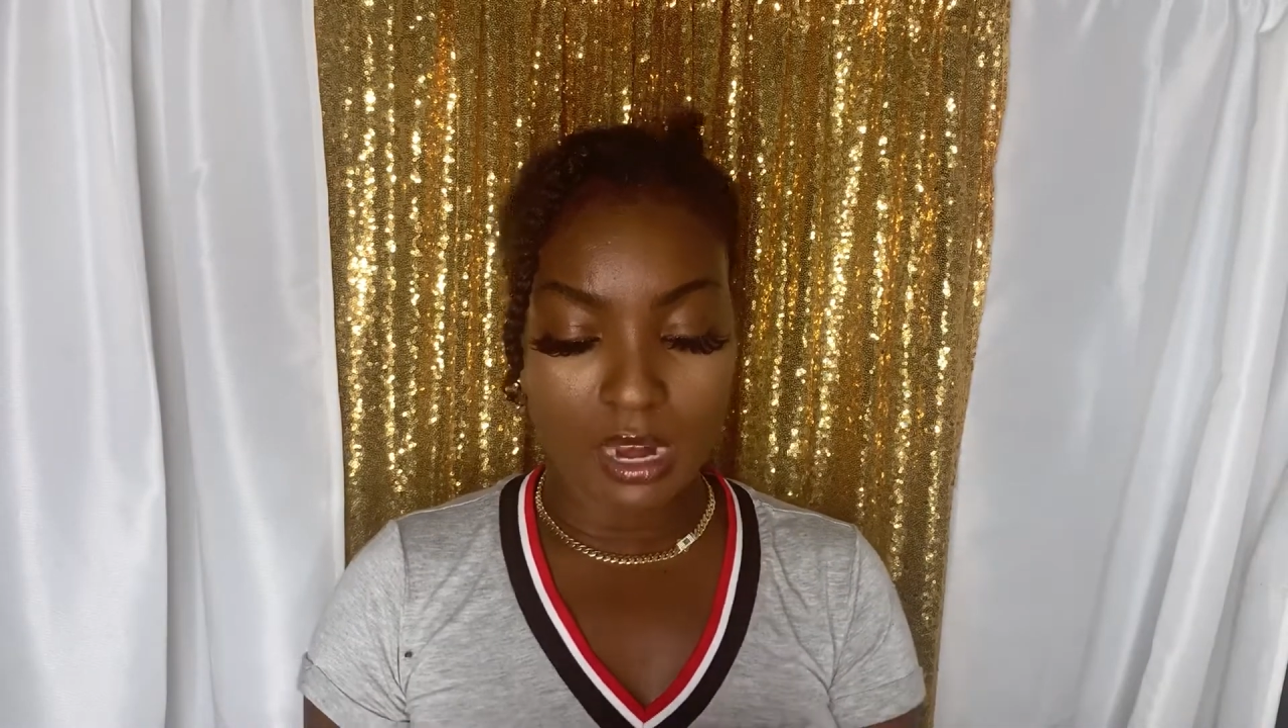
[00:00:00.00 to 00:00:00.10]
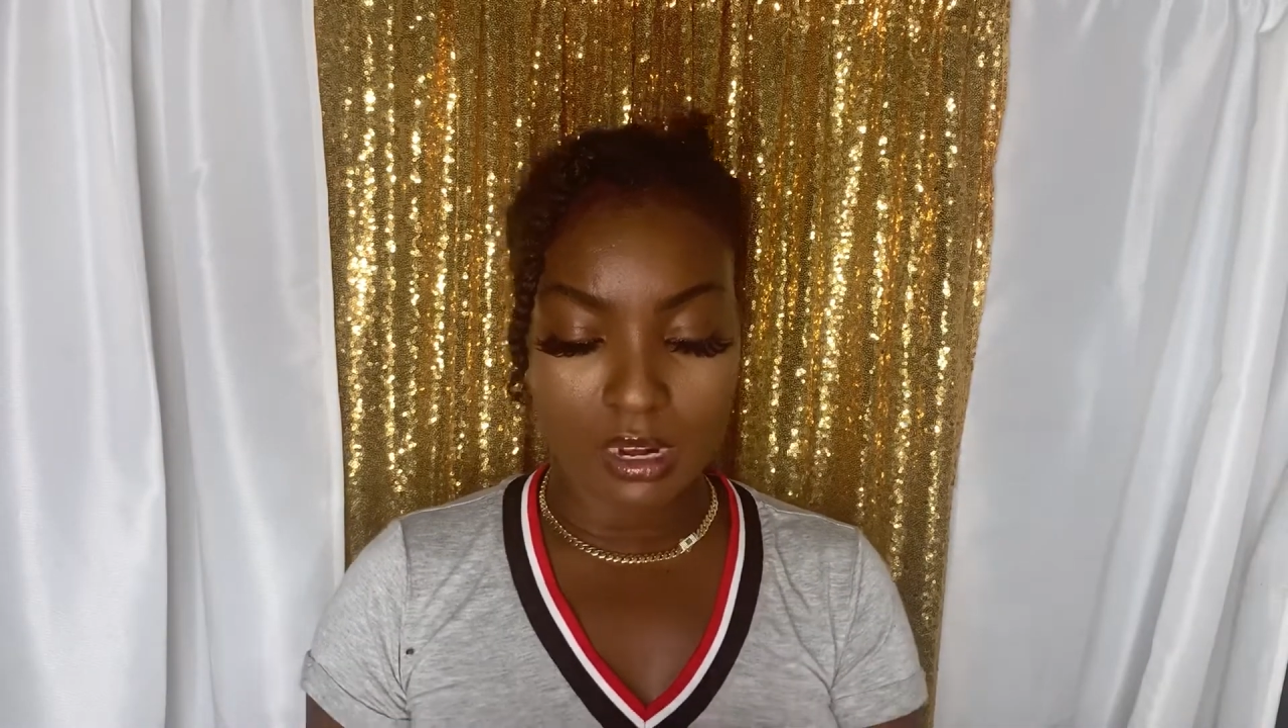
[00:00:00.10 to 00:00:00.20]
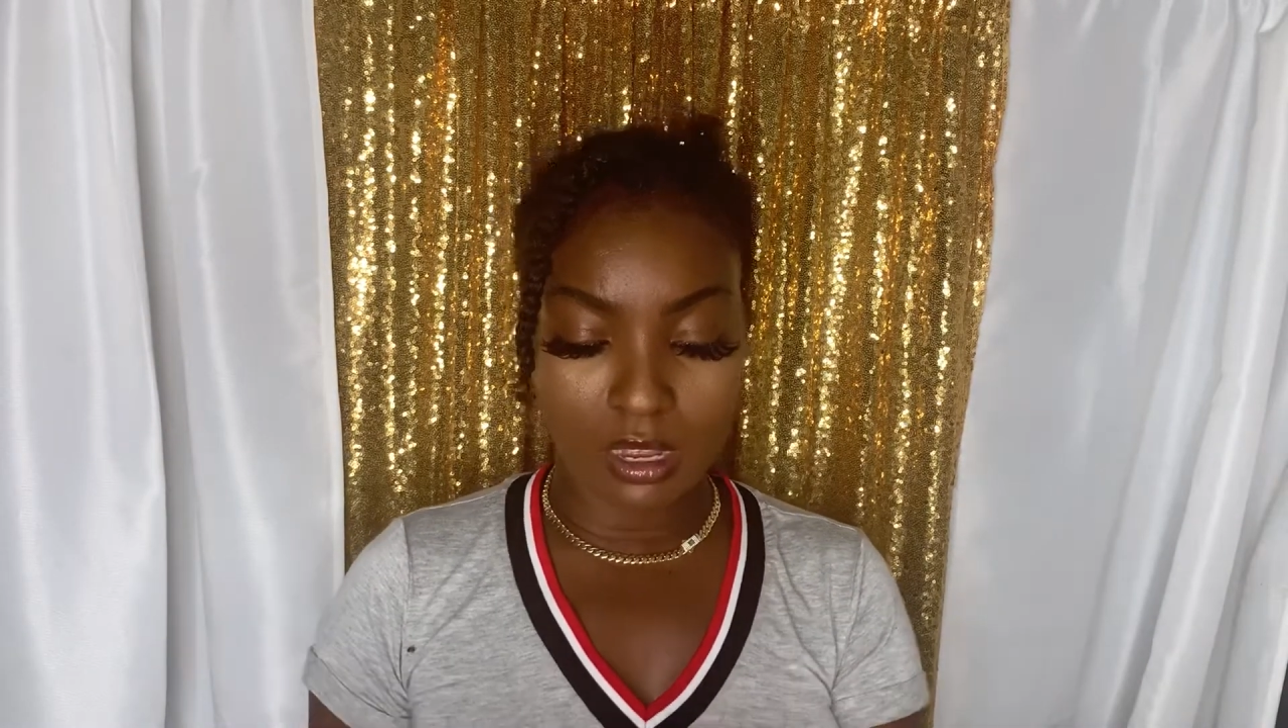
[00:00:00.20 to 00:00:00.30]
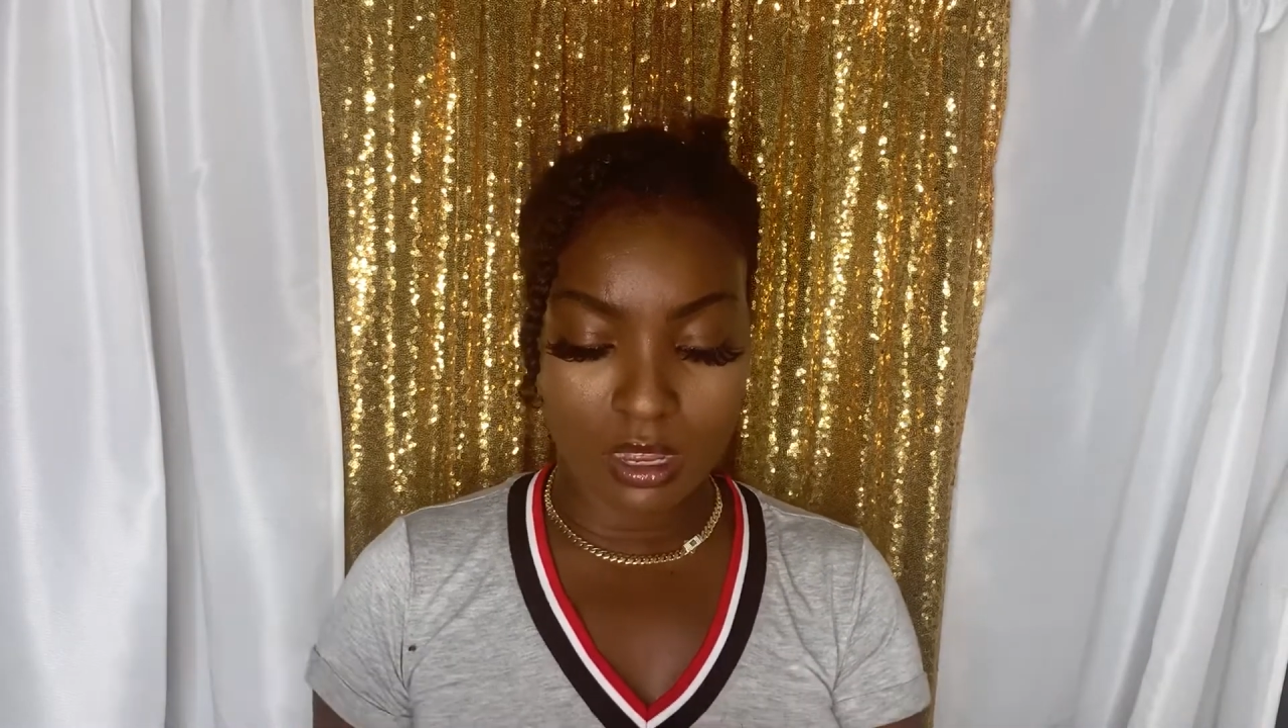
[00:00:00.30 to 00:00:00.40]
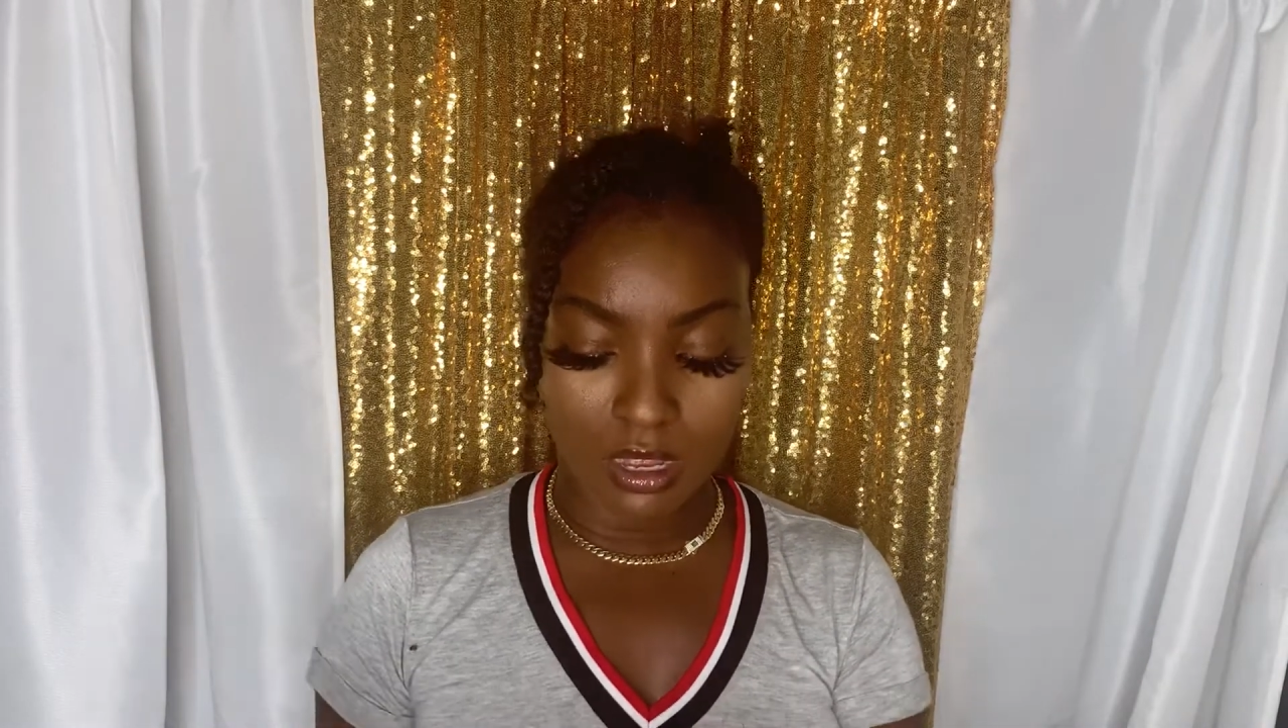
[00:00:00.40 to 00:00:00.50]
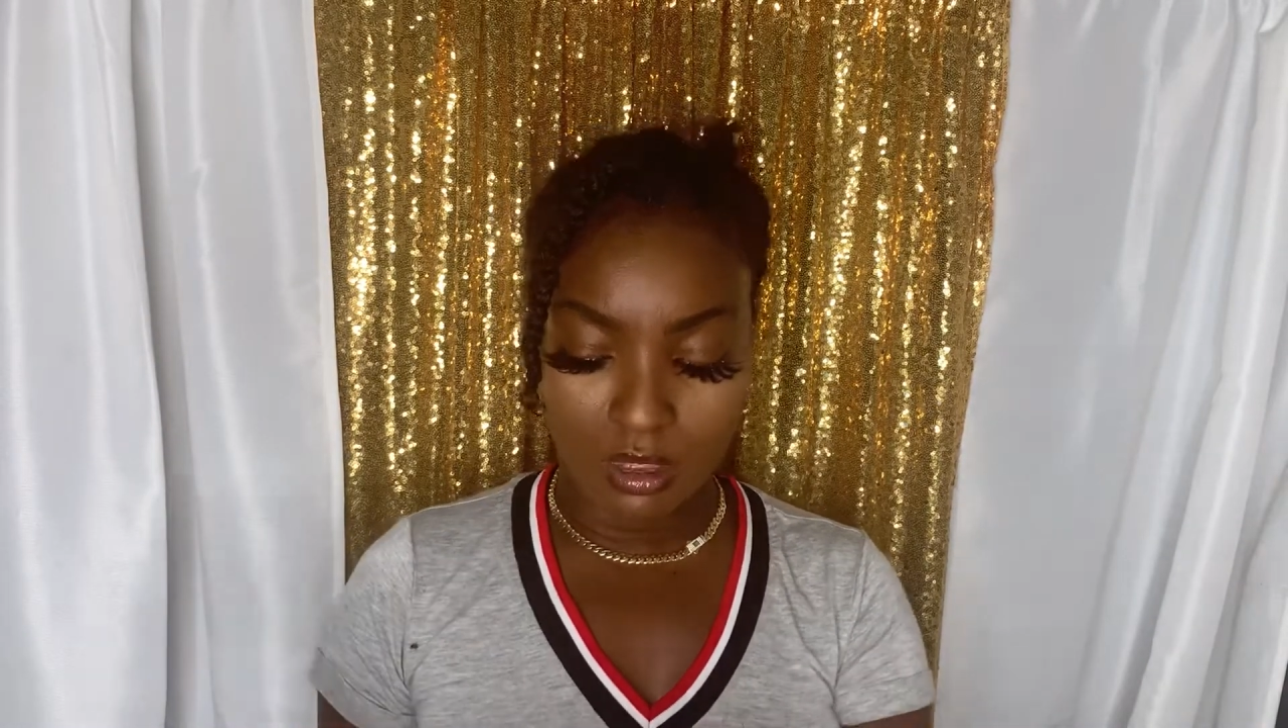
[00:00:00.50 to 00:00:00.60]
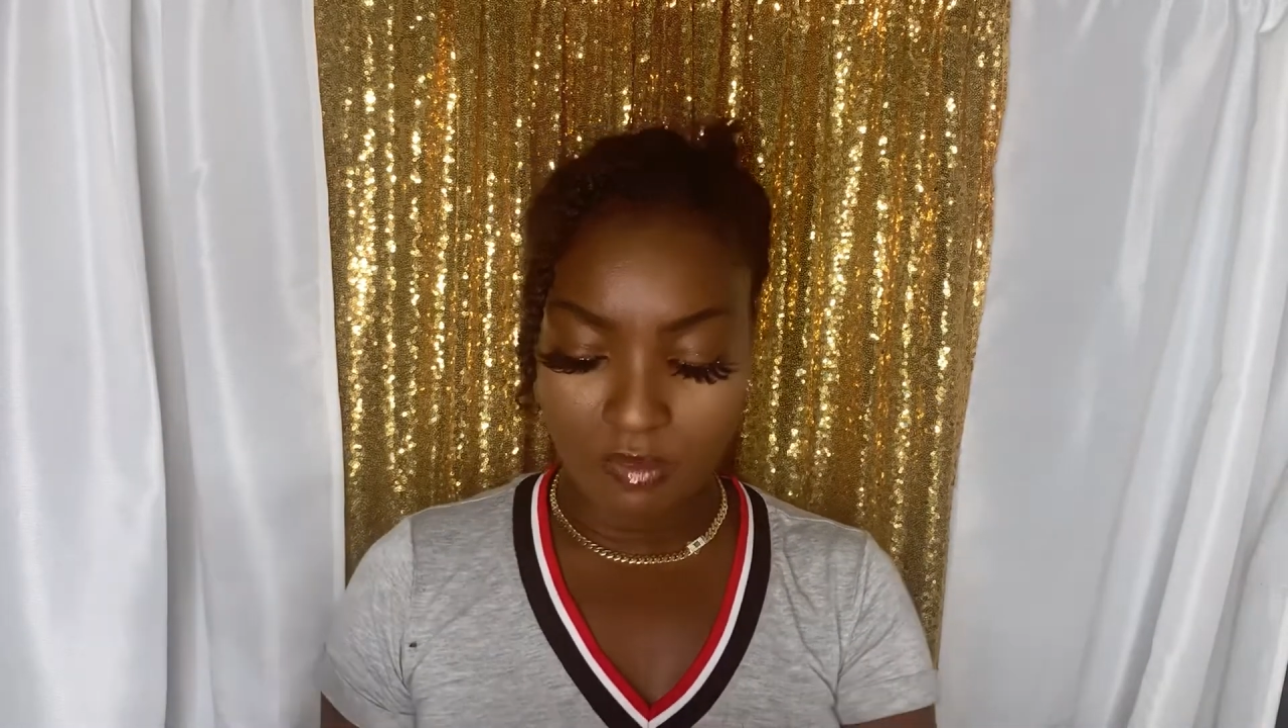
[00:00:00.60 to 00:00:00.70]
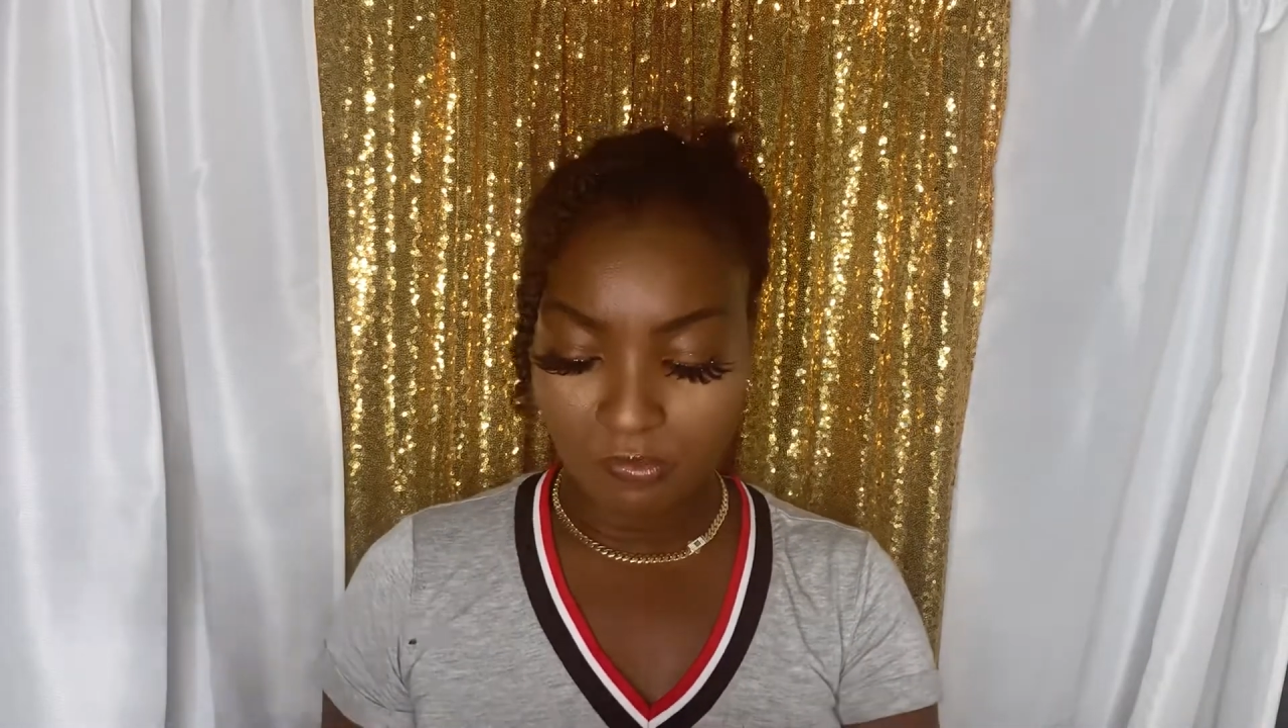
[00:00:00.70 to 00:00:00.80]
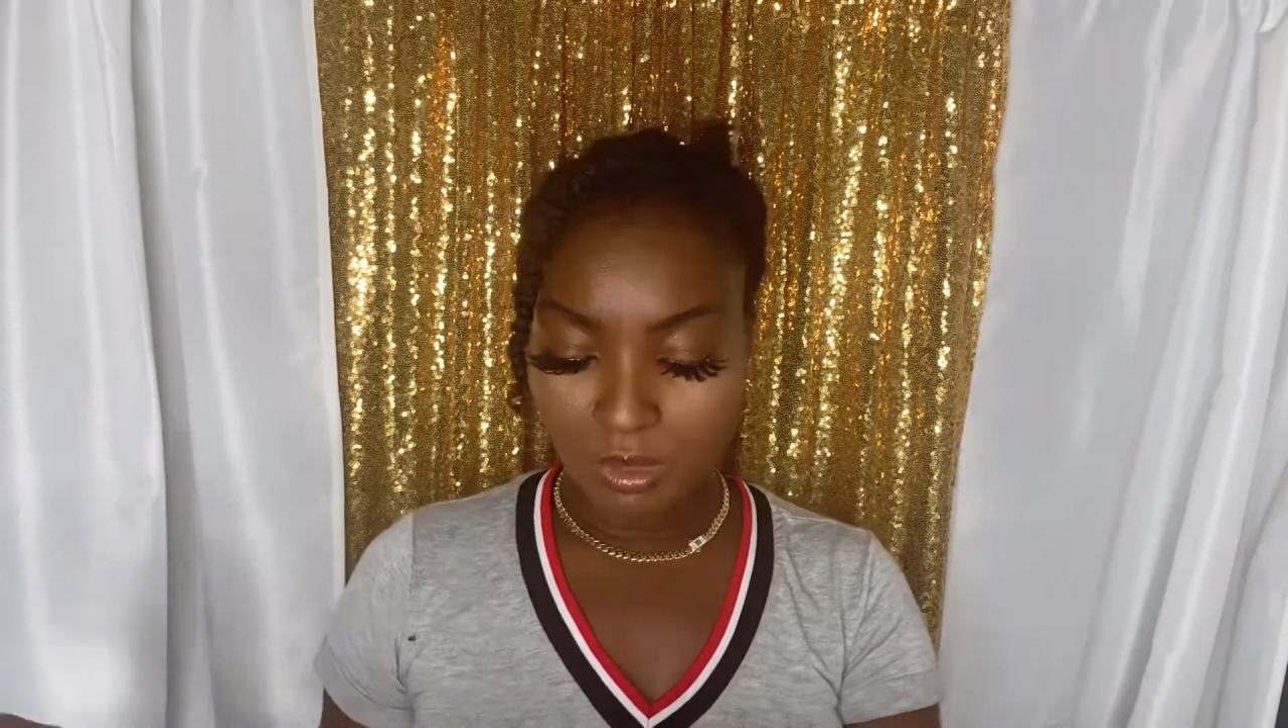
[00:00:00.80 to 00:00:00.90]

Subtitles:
love.